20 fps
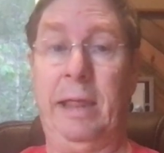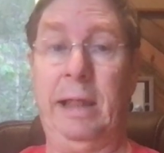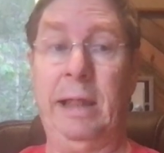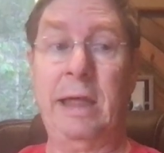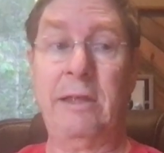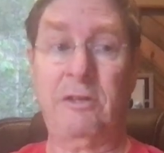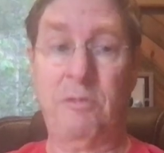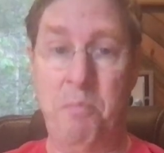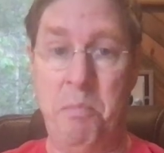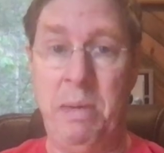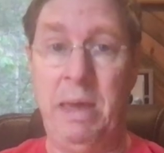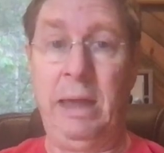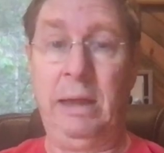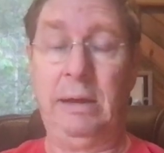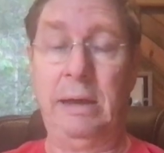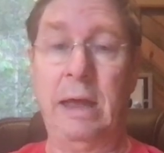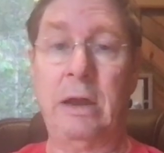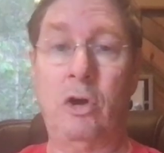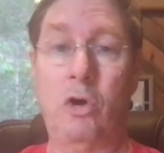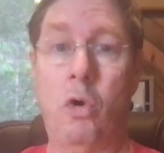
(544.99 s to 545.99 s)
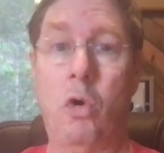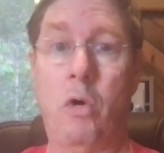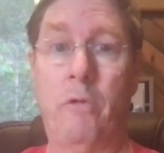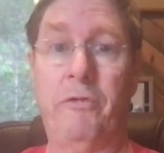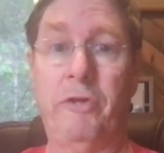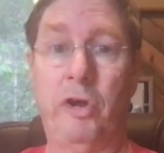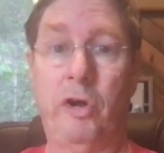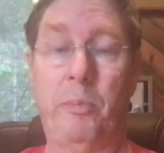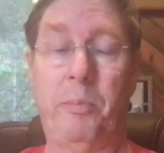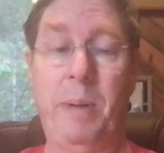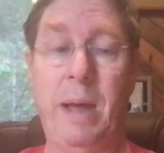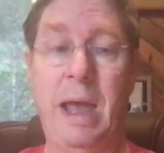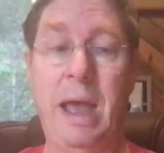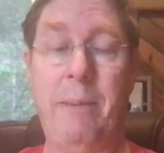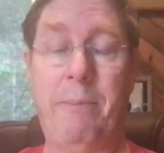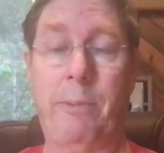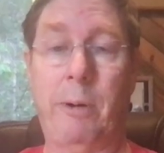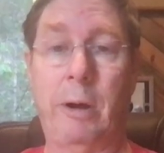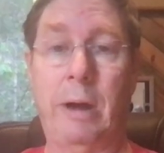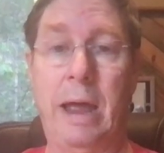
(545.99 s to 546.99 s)
Let's meet and go over your
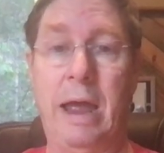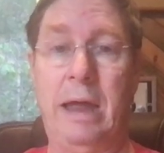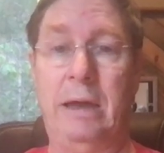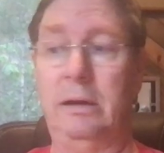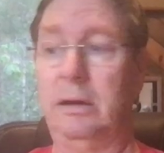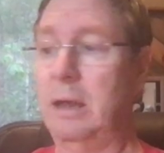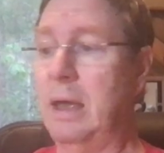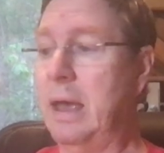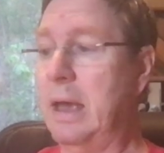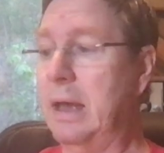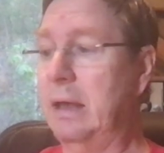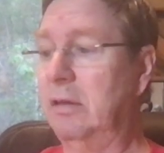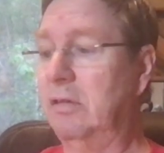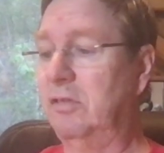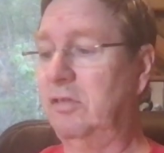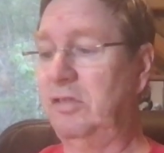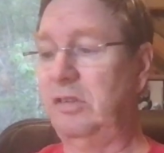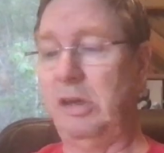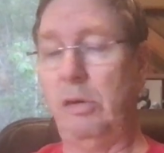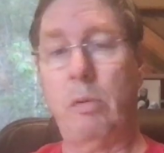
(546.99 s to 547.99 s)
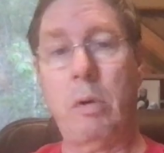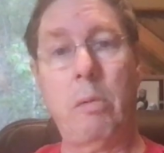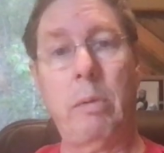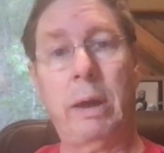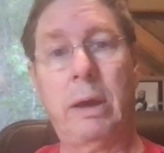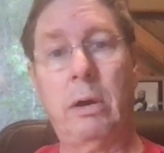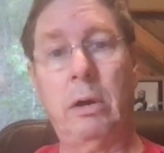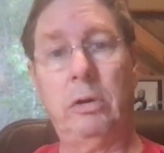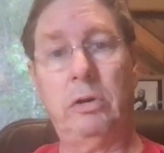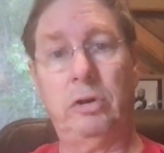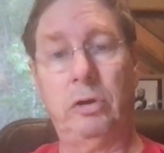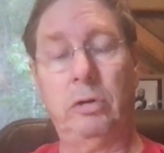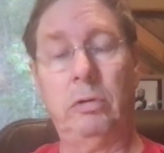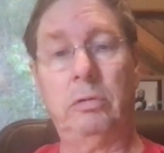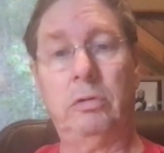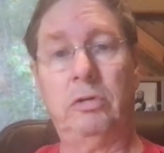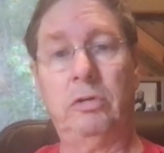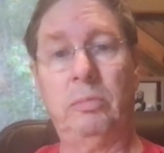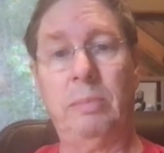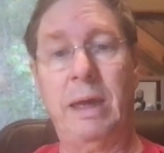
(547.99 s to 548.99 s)
paper and see what we could do
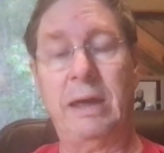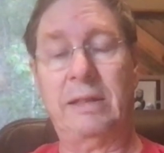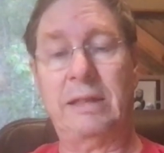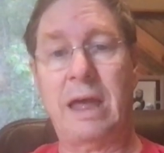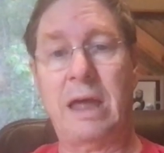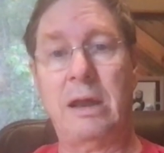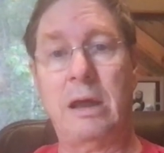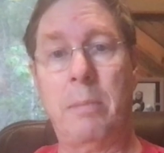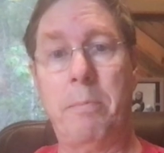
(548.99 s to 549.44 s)
to make that